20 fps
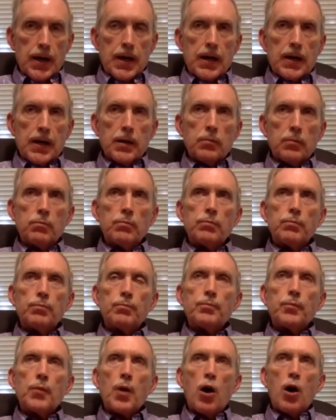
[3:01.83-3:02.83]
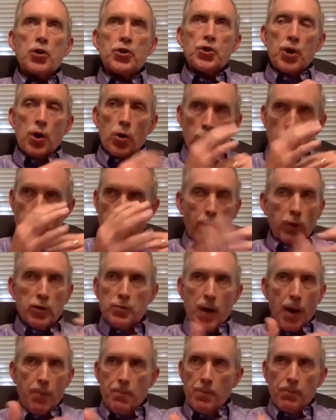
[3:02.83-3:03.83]
um, also, that was
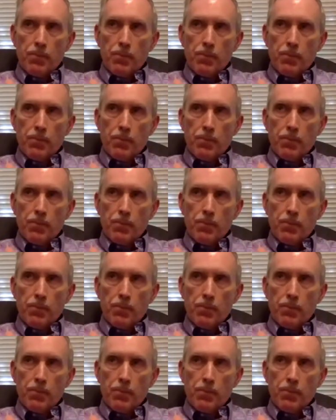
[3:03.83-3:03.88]
my